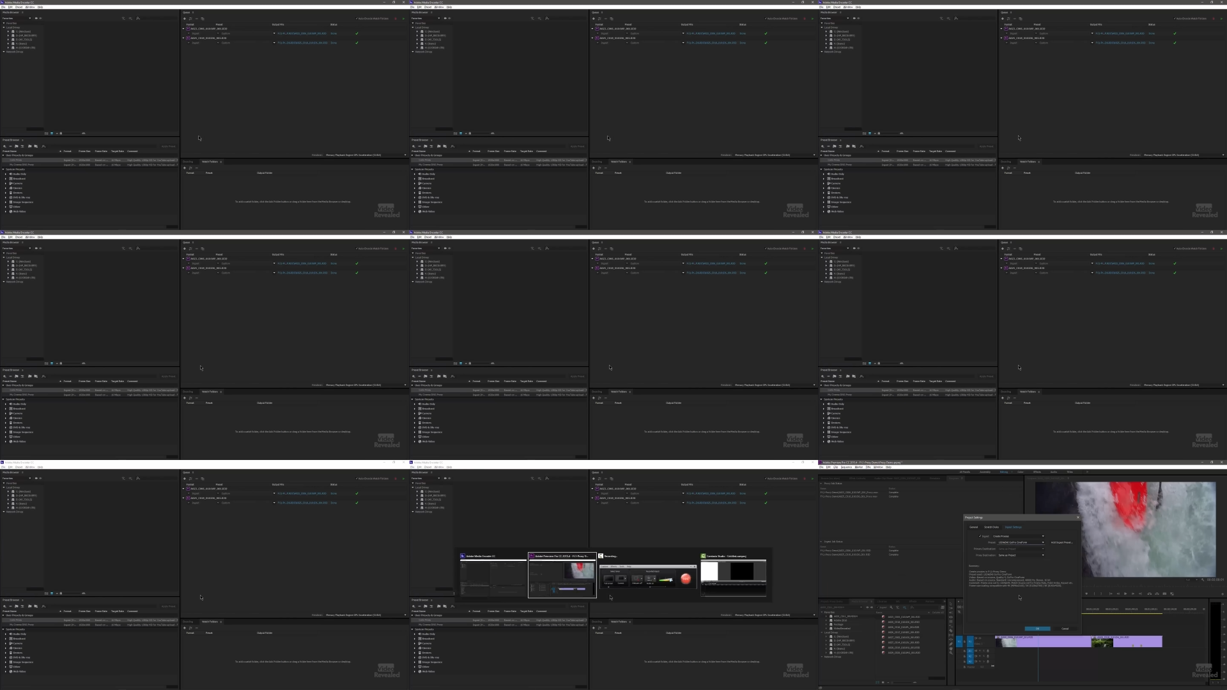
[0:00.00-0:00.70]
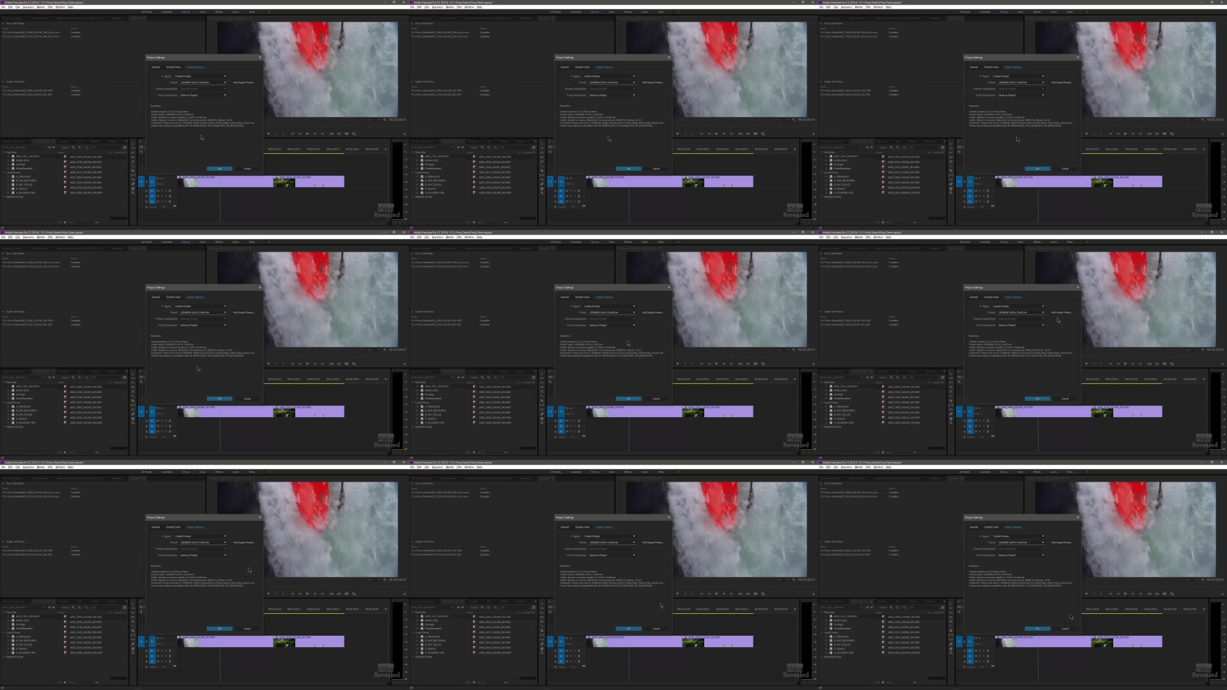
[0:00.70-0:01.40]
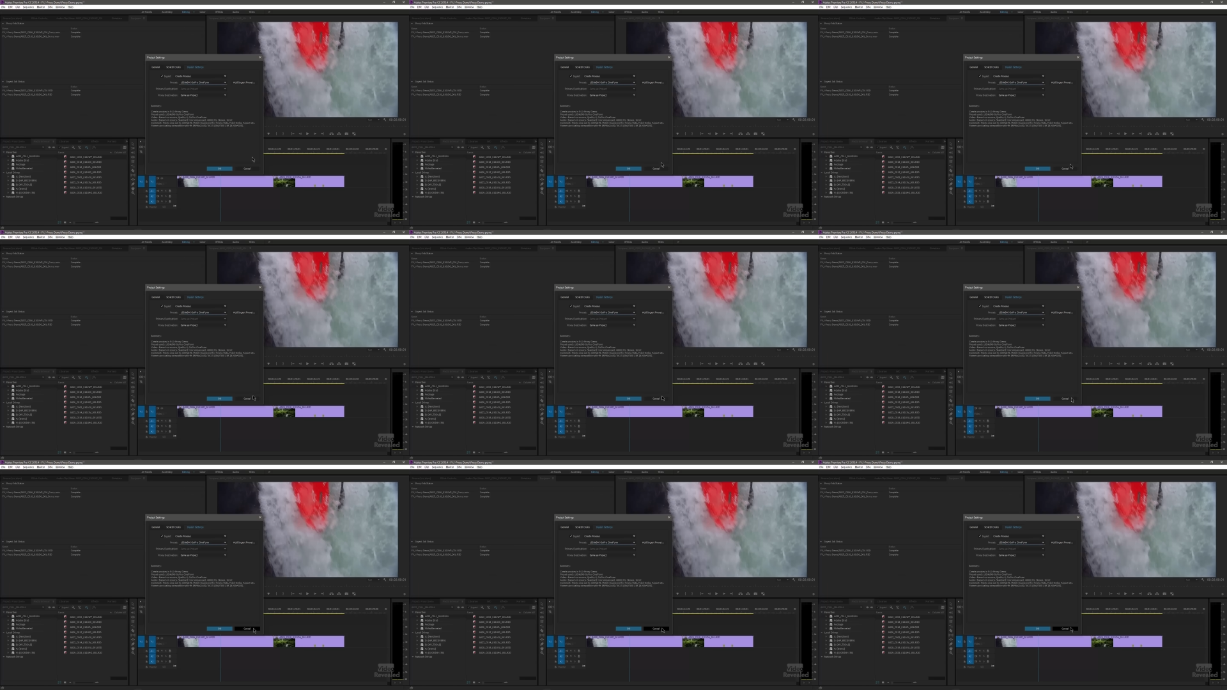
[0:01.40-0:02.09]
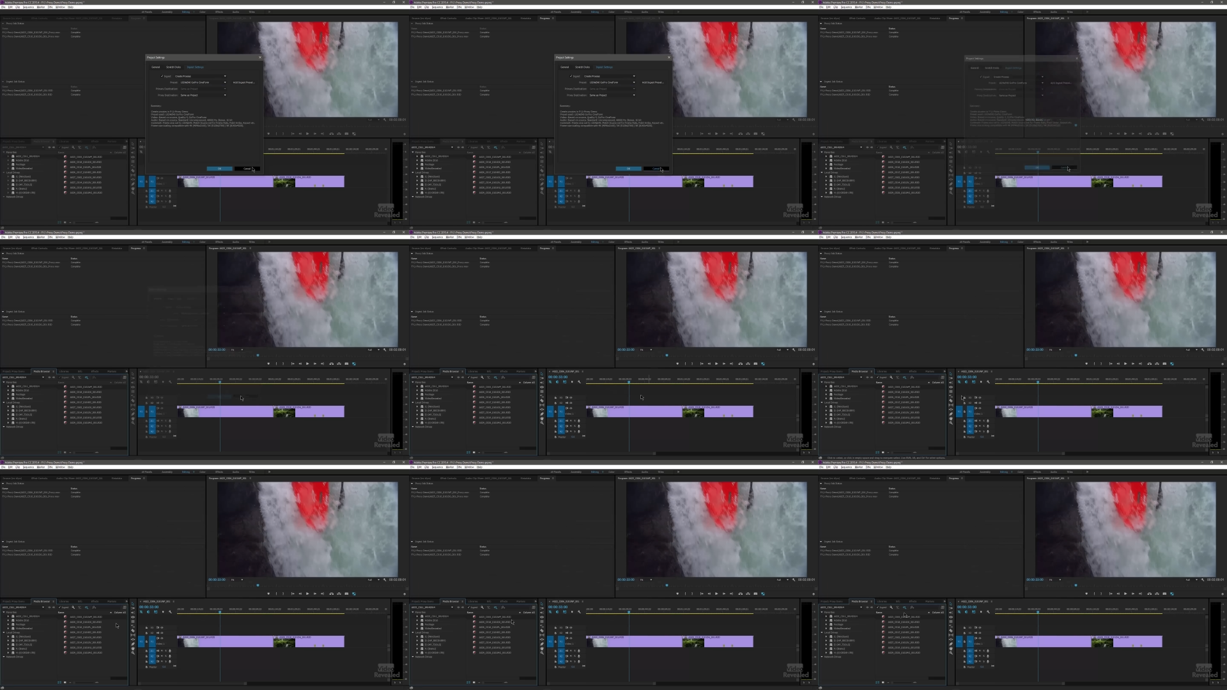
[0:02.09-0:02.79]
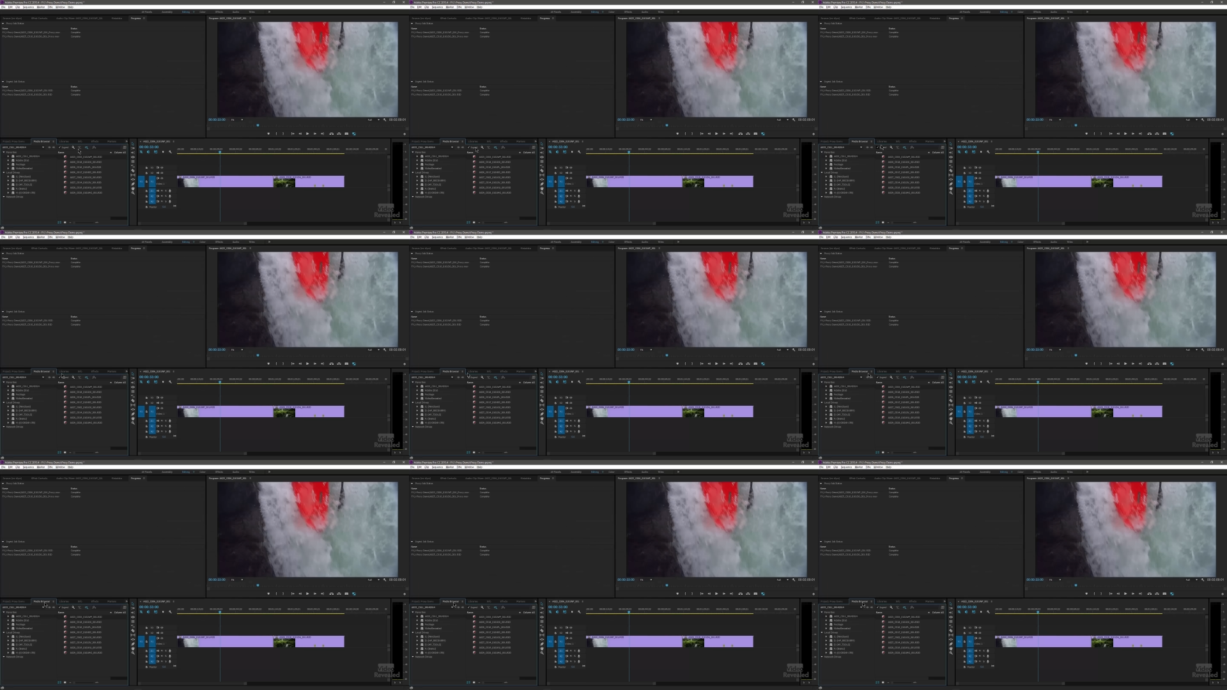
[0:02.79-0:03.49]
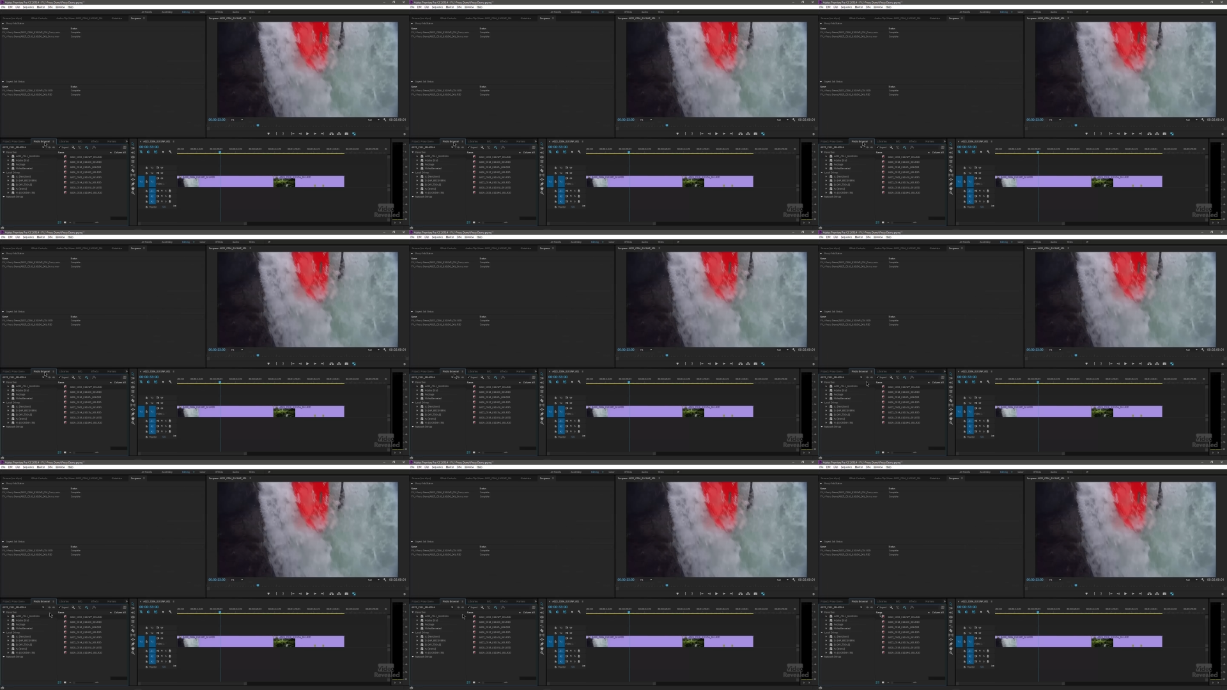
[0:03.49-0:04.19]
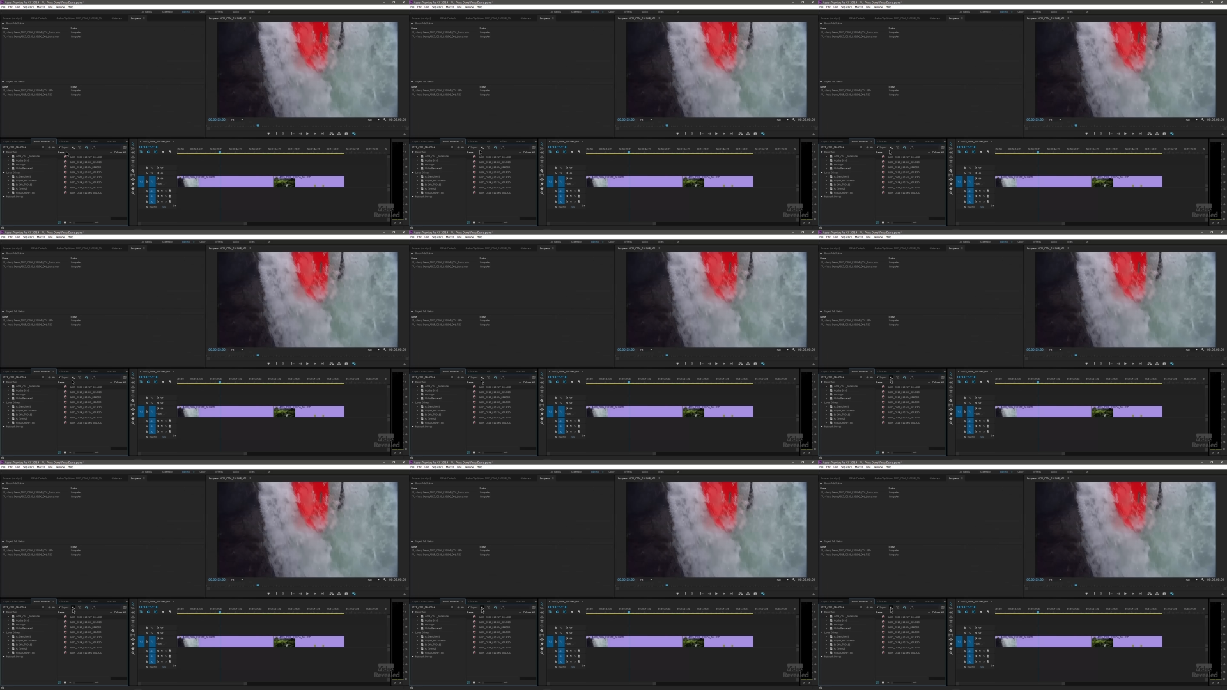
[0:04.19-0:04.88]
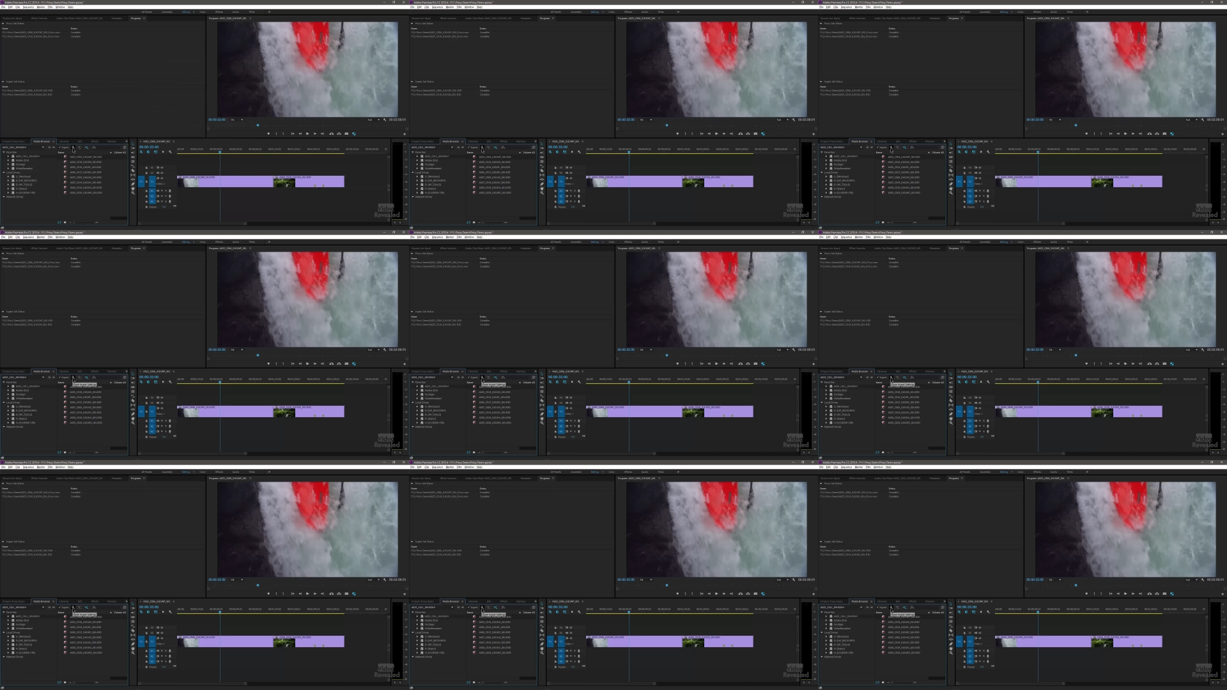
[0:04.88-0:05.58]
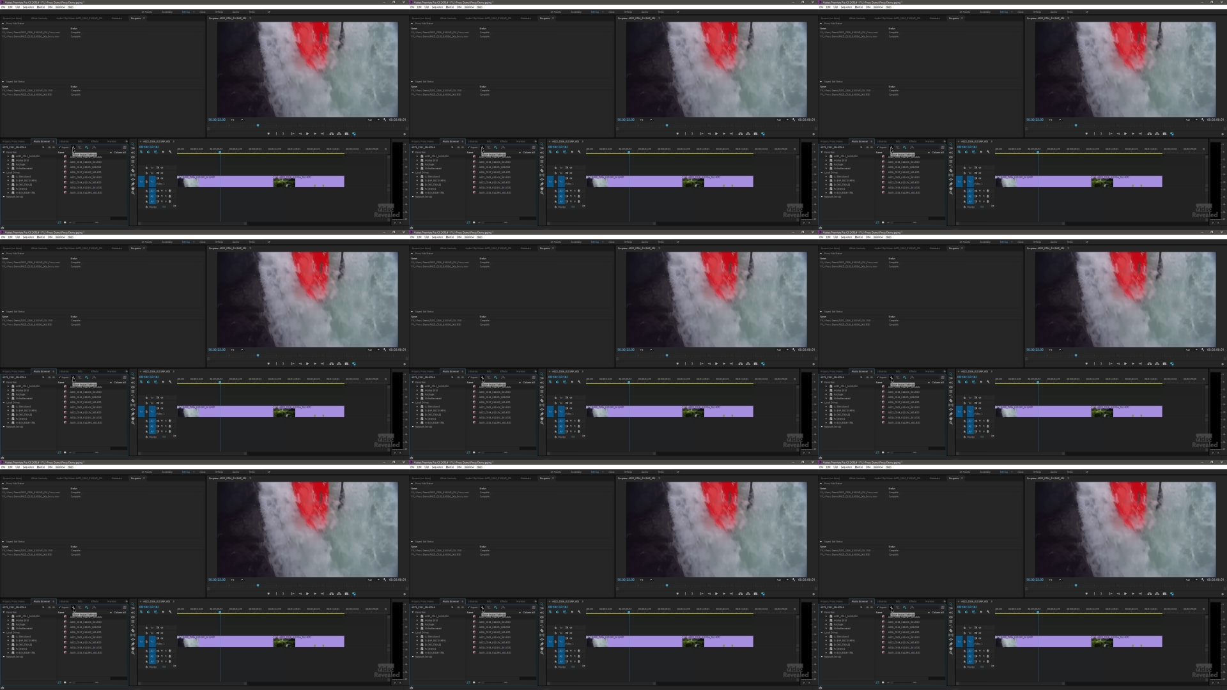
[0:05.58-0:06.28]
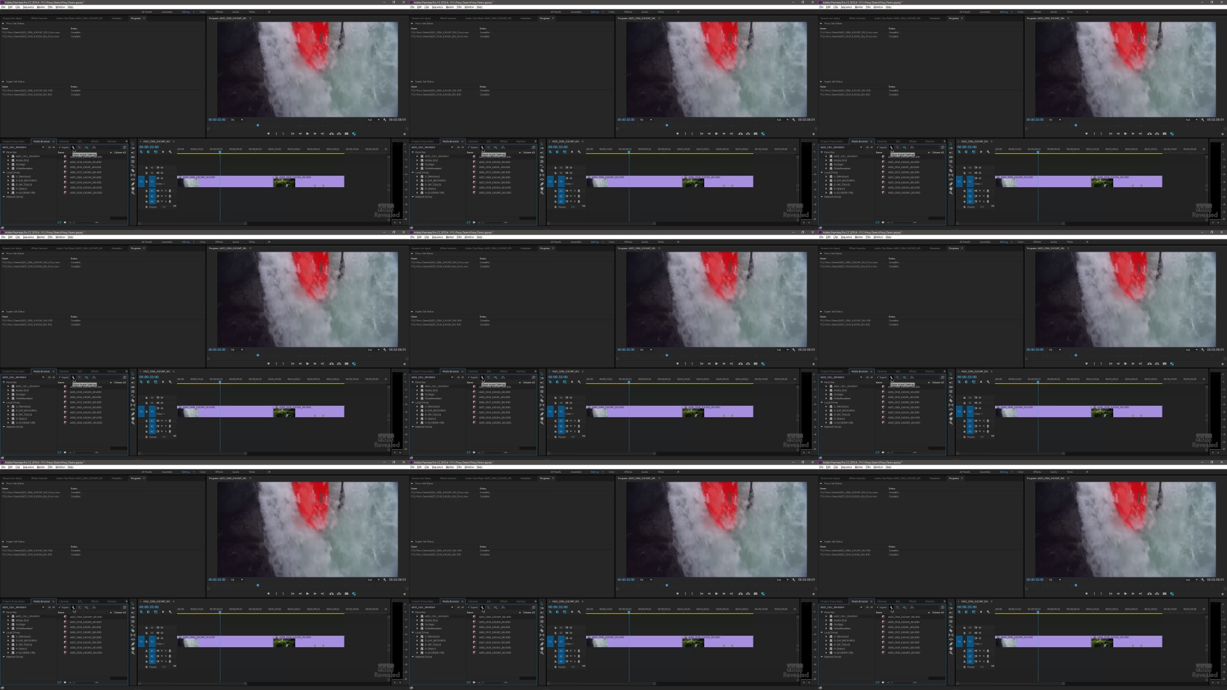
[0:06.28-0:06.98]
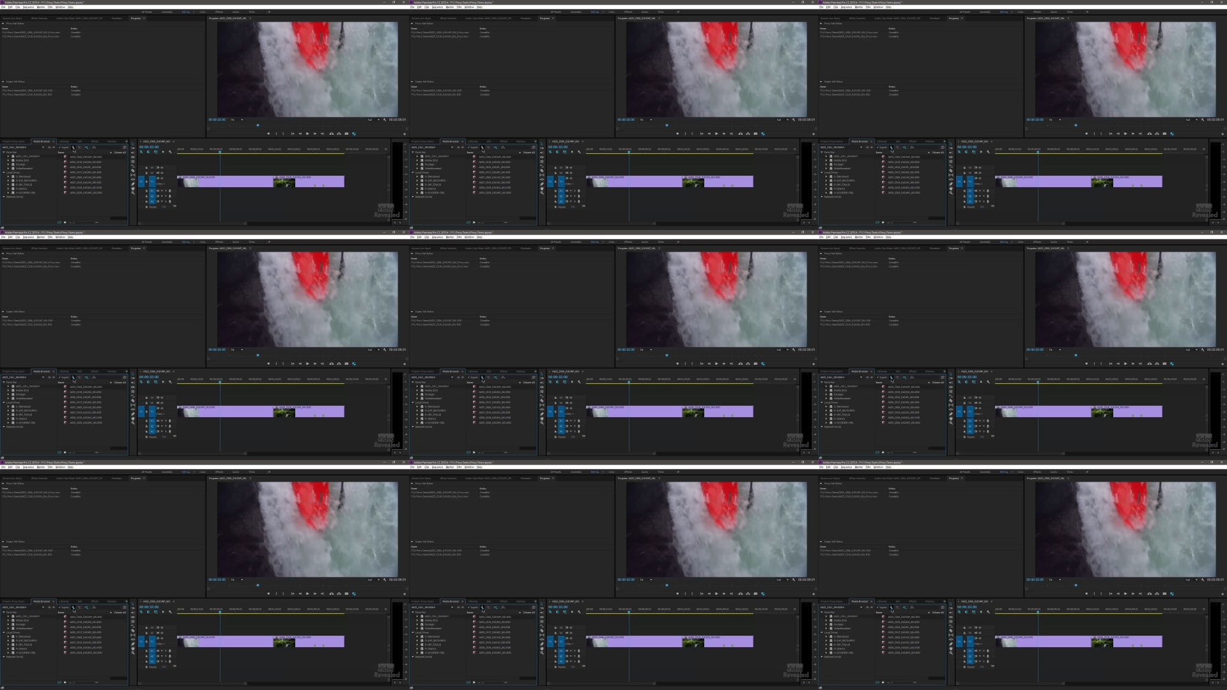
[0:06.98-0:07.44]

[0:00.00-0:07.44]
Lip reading: Nobody's mouth can be seen.